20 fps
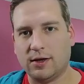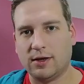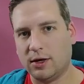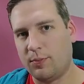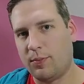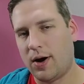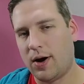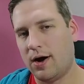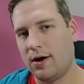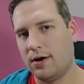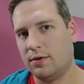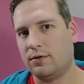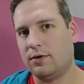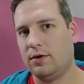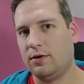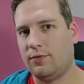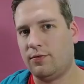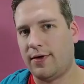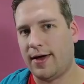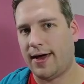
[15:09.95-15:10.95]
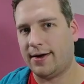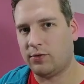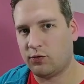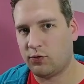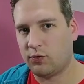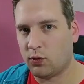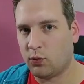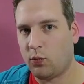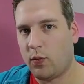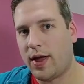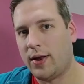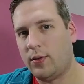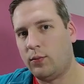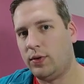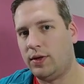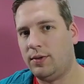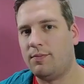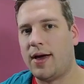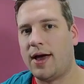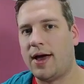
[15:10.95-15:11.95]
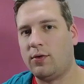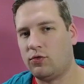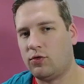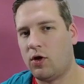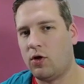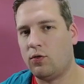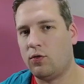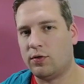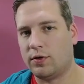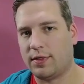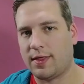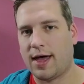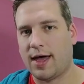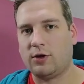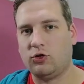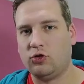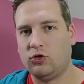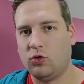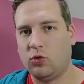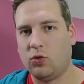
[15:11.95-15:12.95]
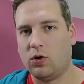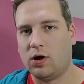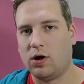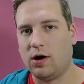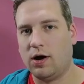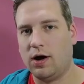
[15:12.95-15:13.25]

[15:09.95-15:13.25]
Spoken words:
and the particle effects for when we mouse over that door.